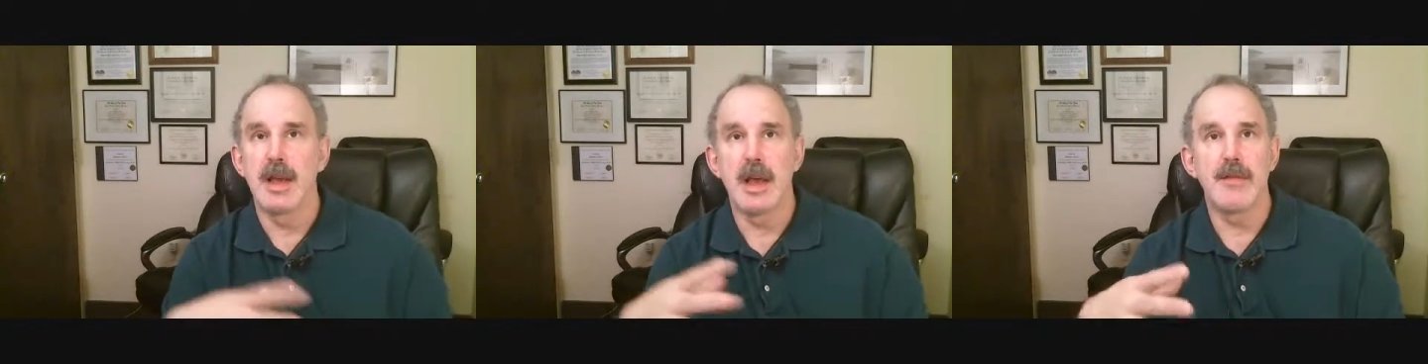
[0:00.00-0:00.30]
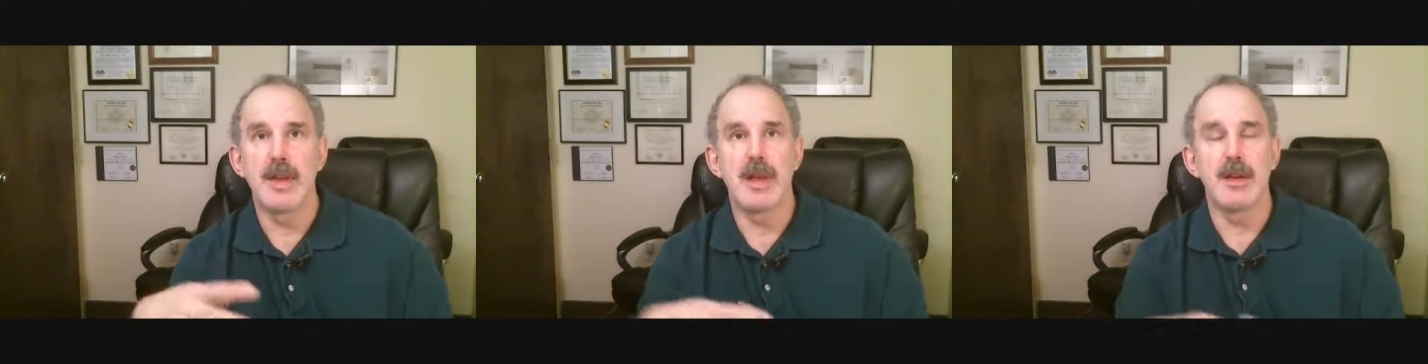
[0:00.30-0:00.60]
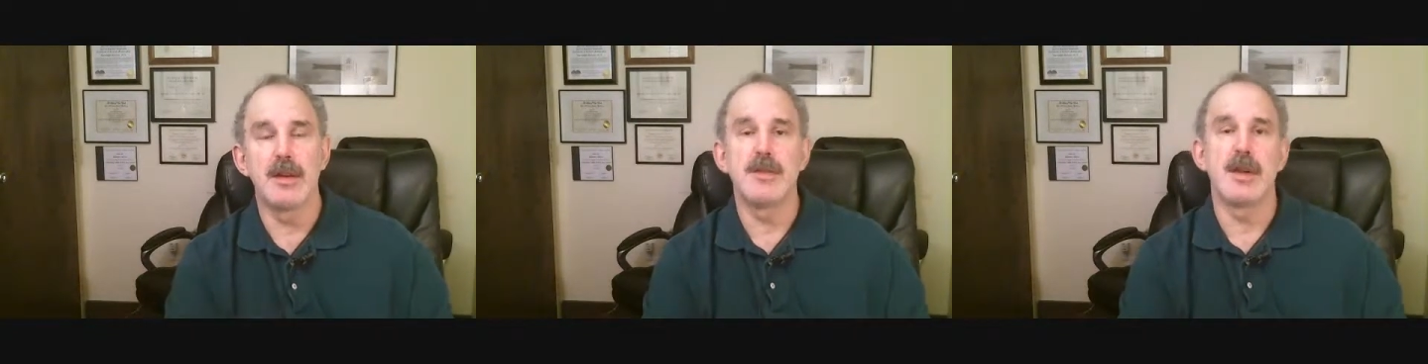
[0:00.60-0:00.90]
haven't had
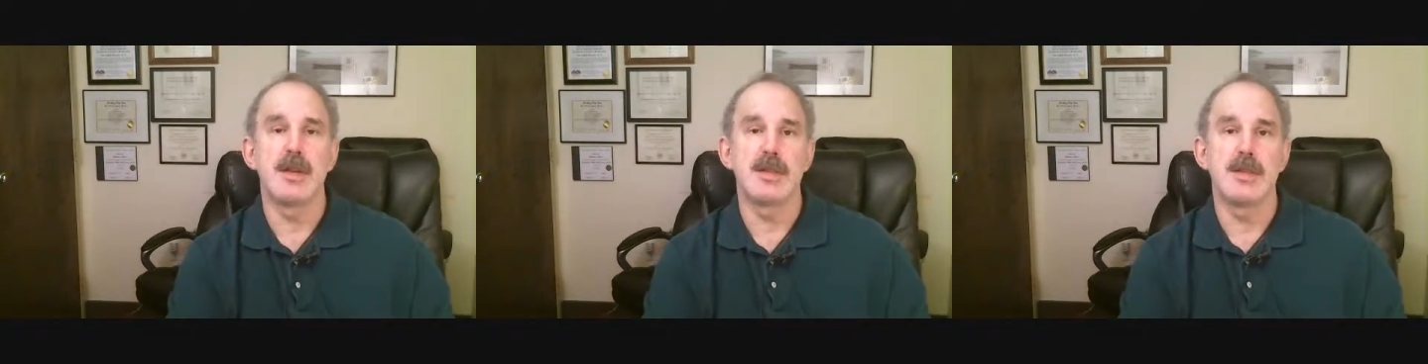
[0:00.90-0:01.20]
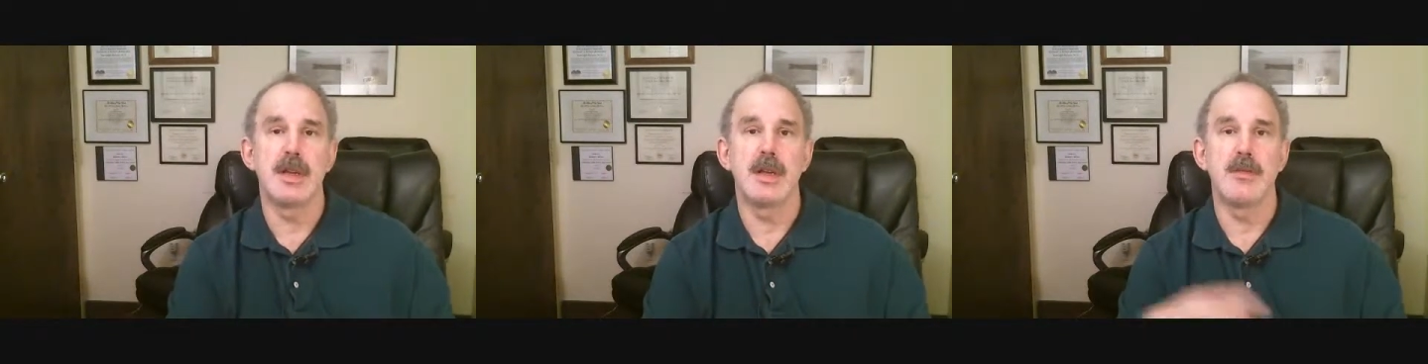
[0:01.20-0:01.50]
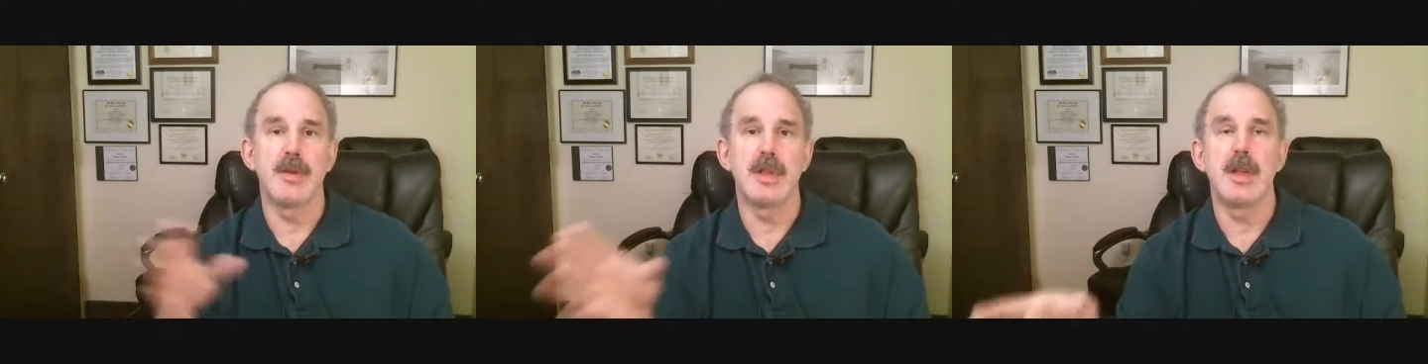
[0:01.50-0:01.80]
it addressed
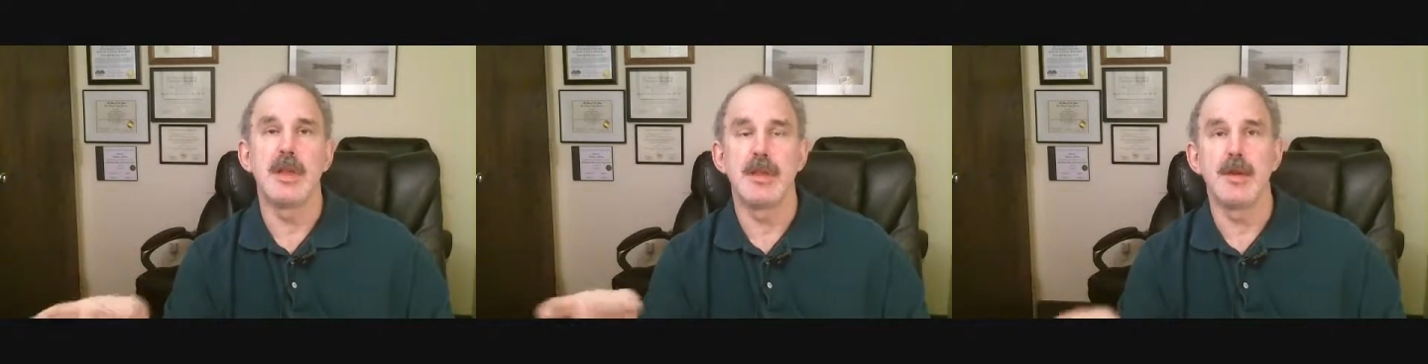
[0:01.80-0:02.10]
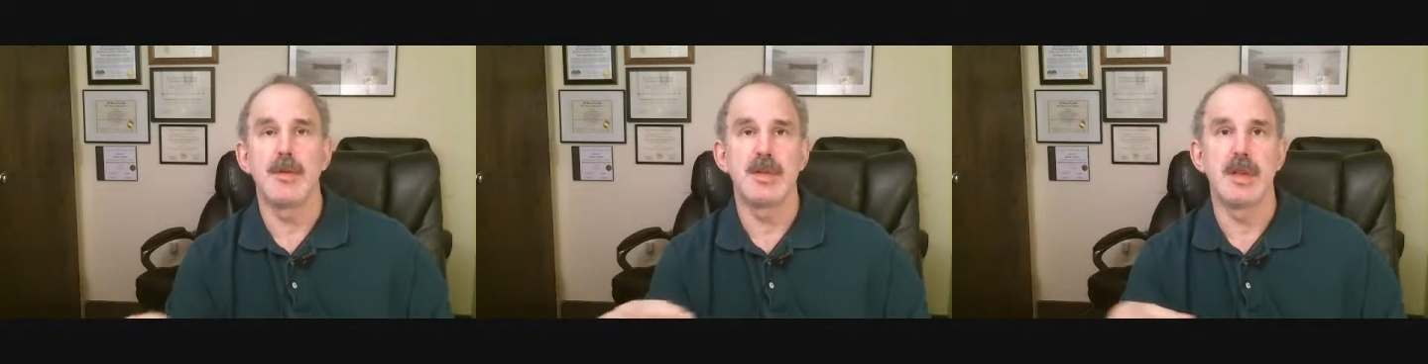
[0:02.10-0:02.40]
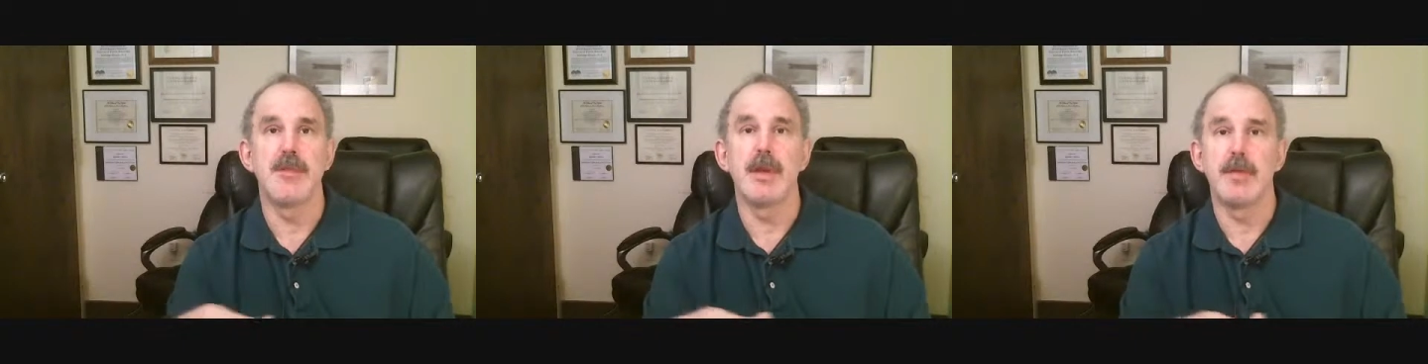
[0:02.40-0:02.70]
with any therapist
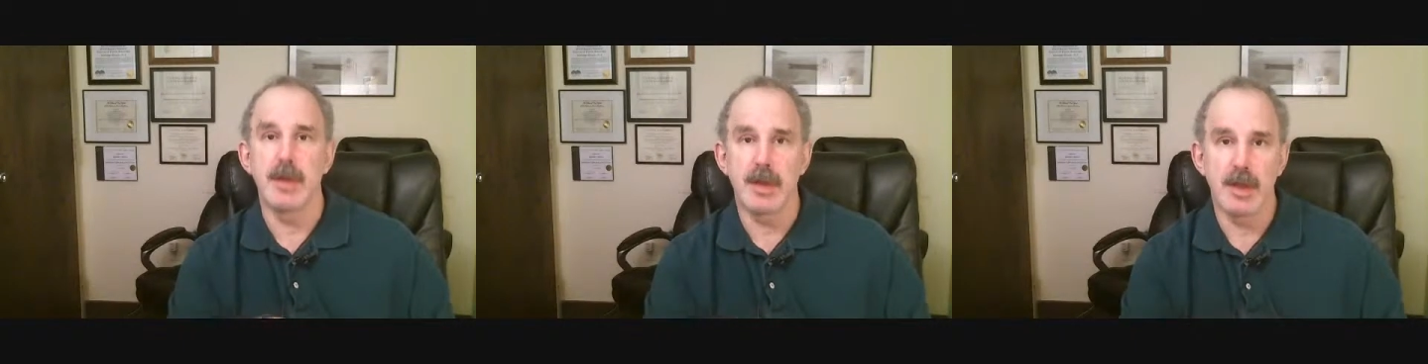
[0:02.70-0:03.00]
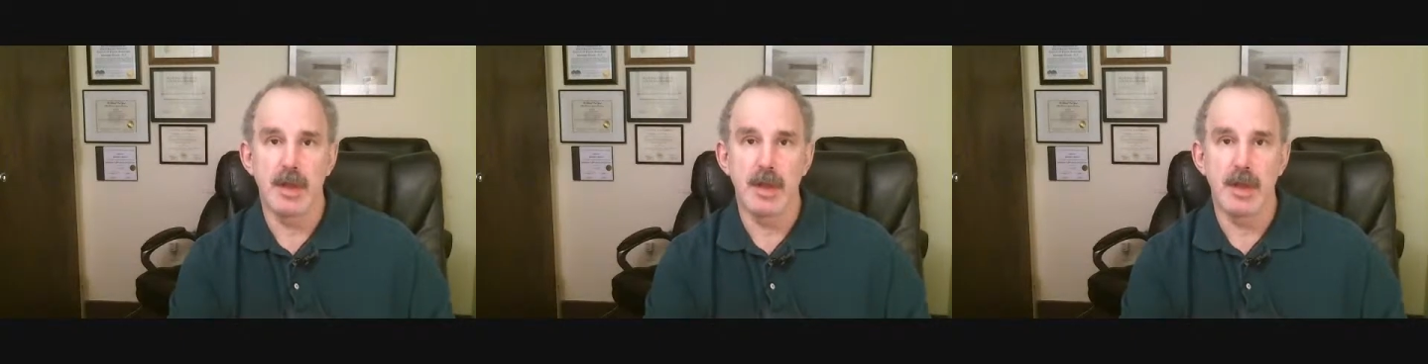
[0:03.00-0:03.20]
they've met with.